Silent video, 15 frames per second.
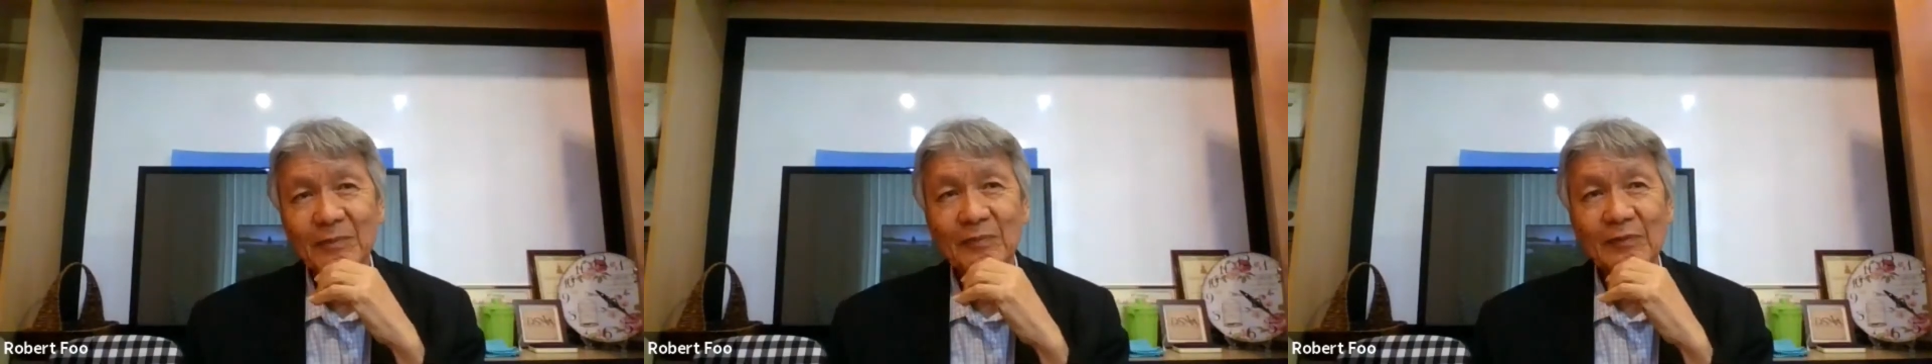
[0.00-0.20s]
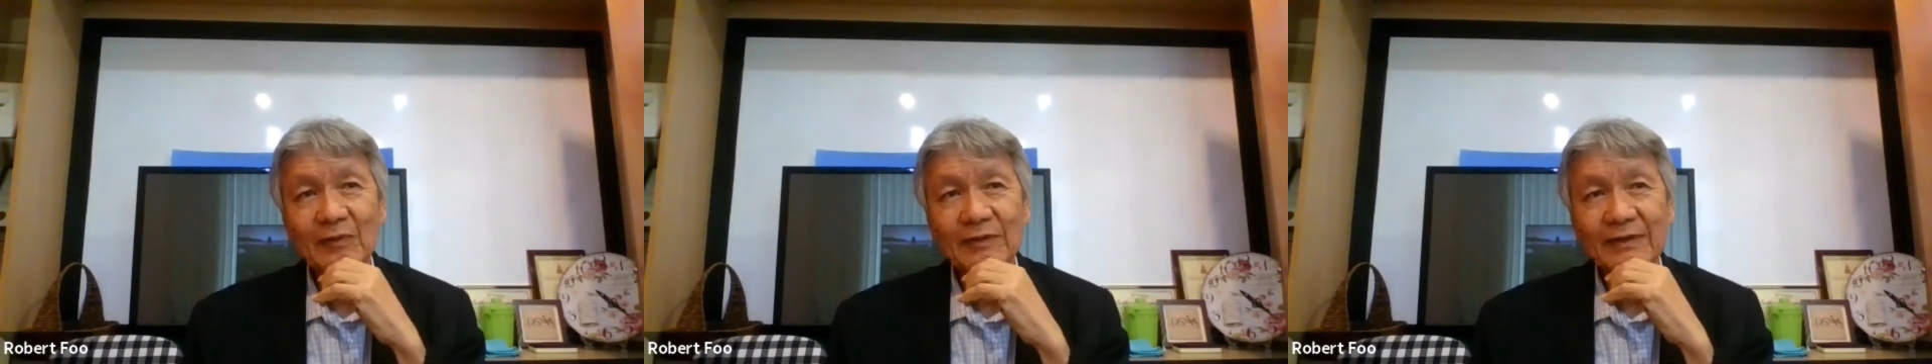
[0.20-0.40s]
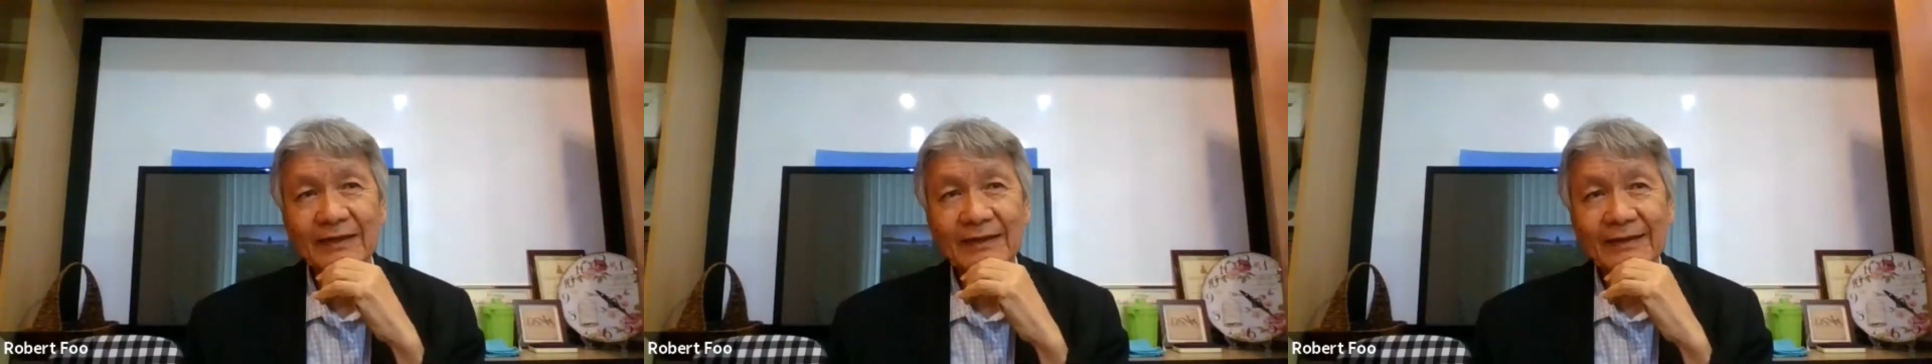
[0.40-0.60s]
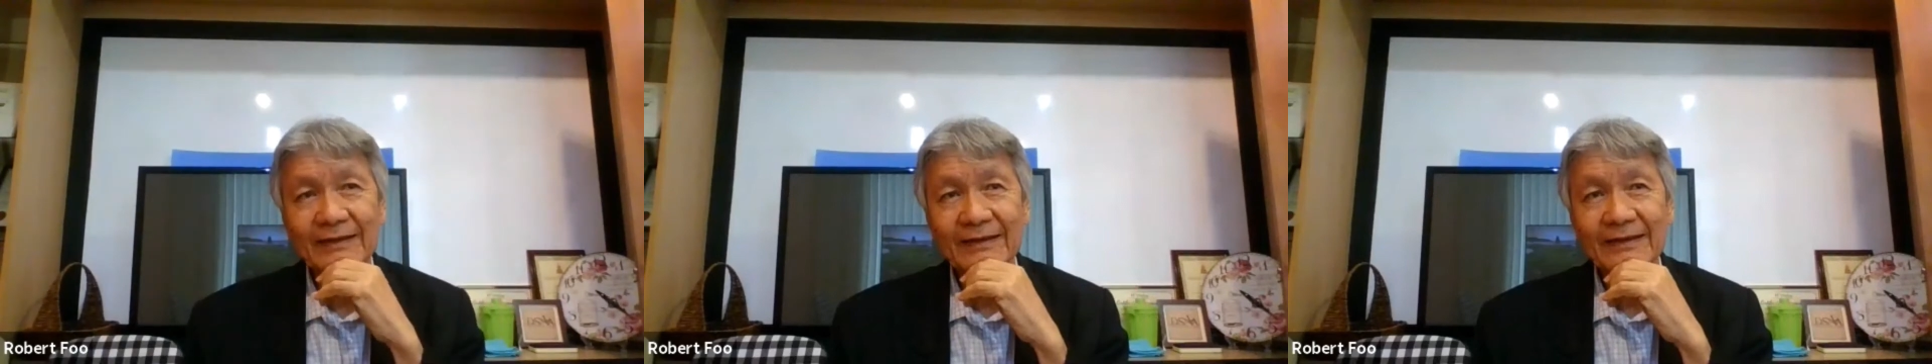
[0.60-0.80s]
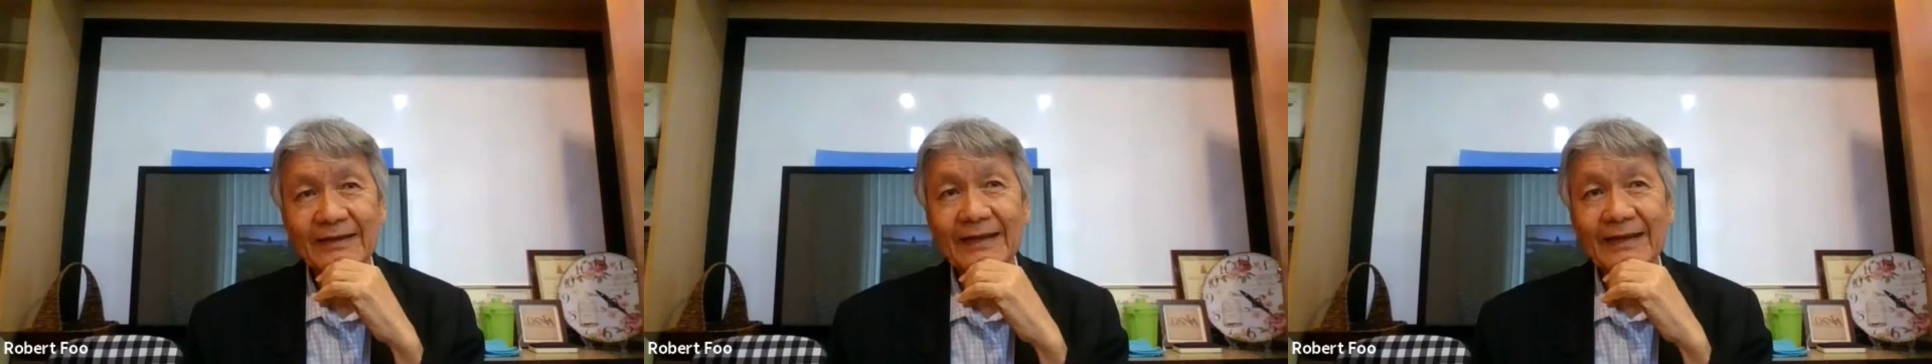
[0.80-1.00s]
people
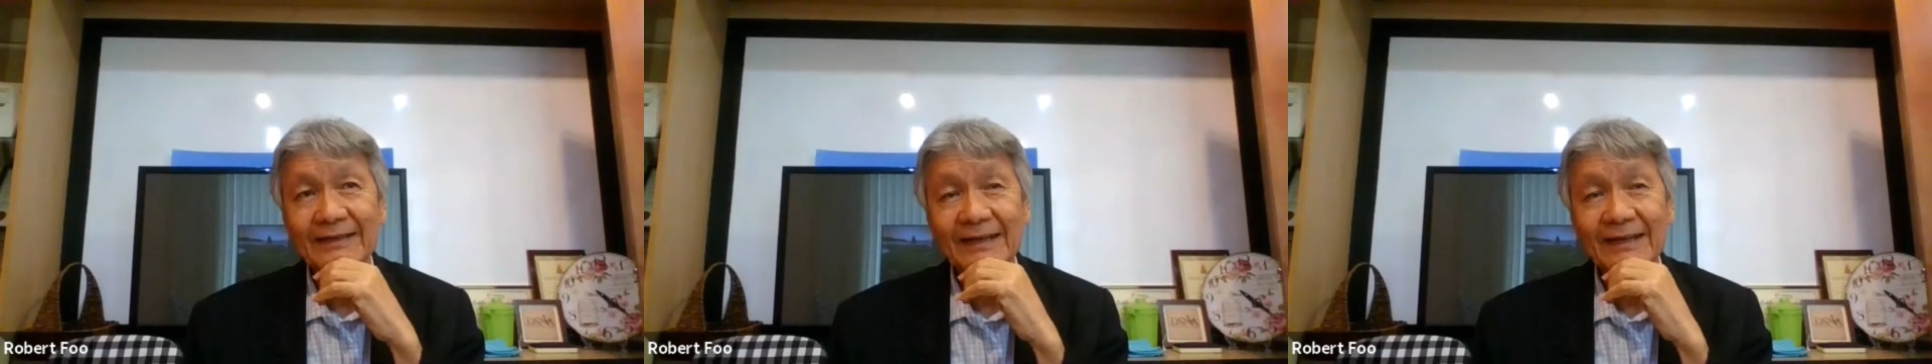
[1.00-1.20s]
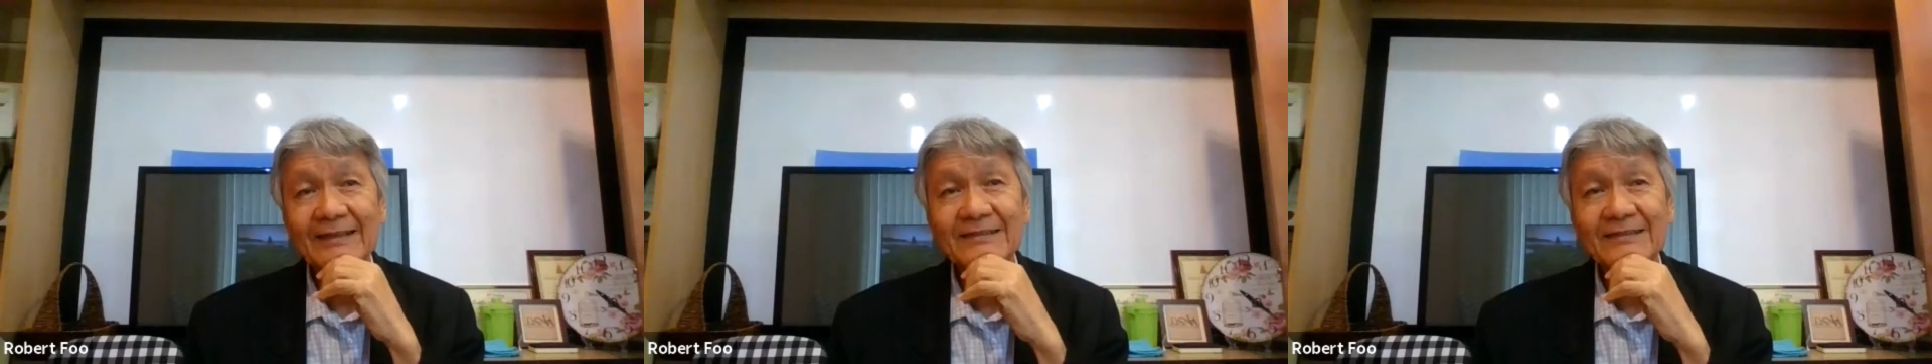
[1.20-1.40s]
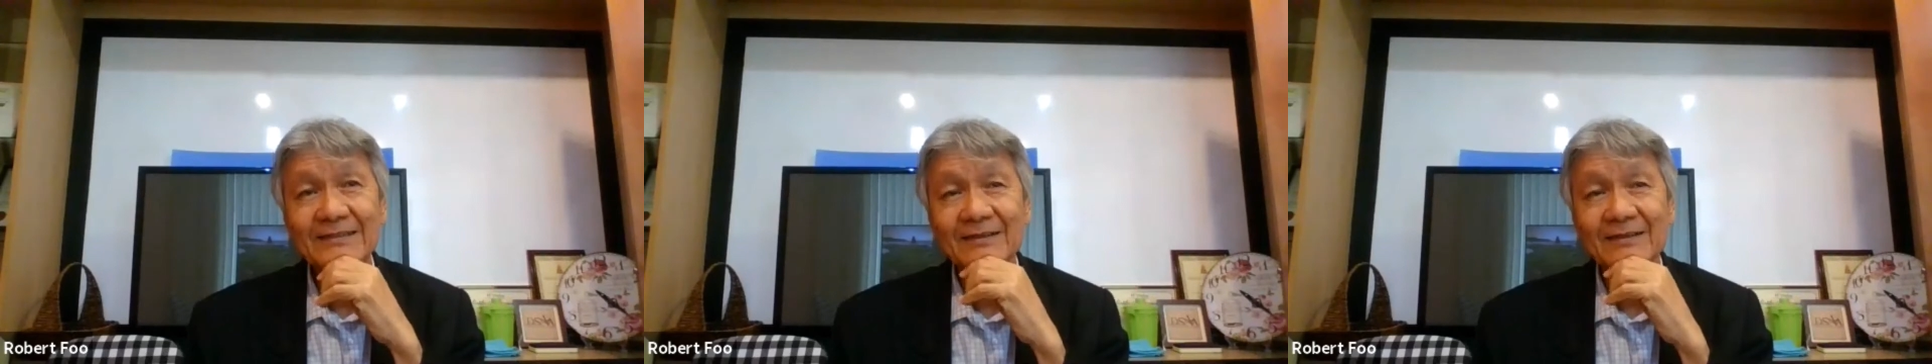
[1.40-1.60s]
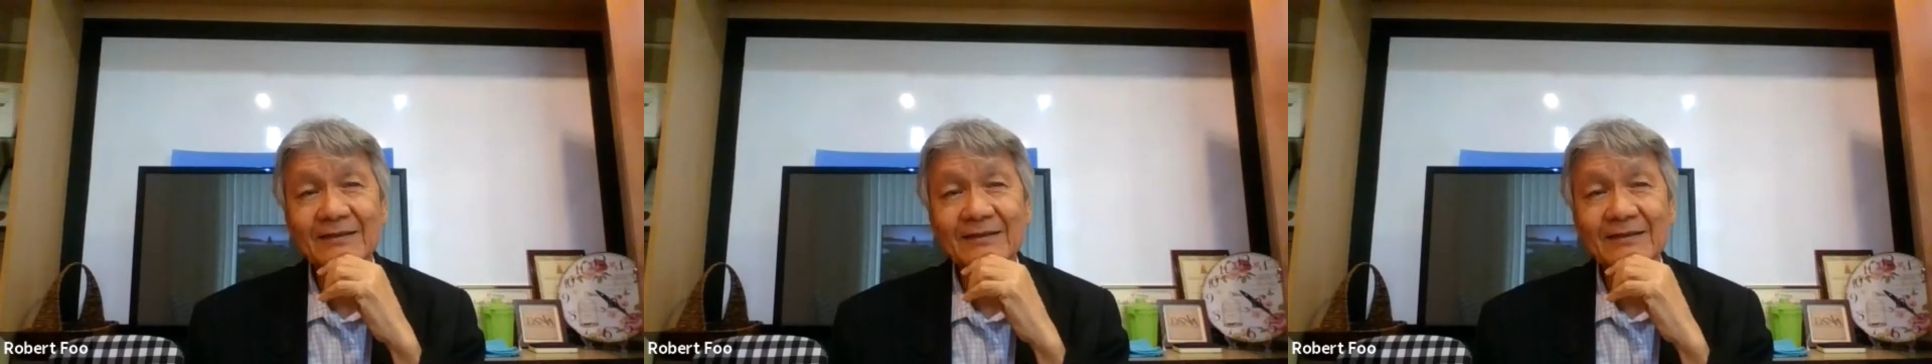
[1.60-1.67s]
in attendance,